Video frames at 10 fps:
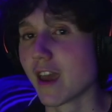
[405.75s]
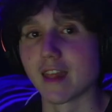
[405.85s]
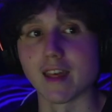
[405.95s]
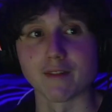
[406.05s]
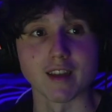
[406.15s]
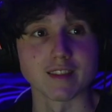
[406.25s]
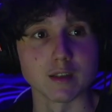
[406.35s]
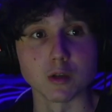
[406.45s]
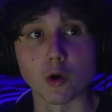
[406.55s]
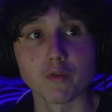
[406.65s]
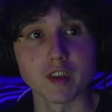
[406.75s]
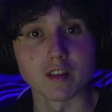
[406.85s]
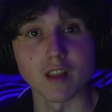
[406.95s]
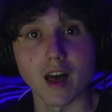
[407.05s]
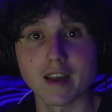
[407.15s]
And I've got the Govee
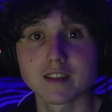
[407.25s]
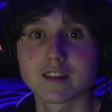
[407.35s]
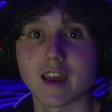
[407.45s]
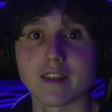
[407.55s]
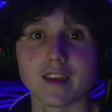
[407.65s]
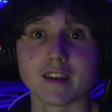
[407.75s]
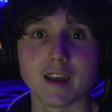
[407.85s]
glides and then